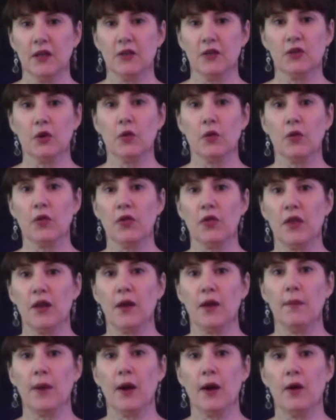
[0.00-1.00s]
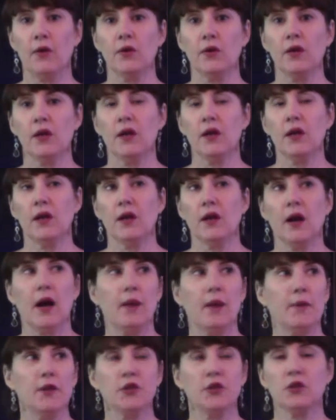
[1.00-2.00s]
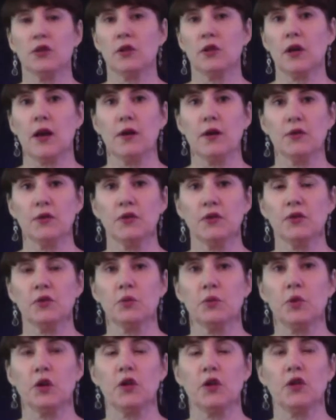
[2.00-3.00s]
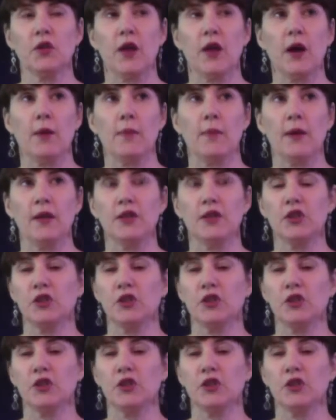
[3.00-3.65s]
So think about how much your house is worth, how much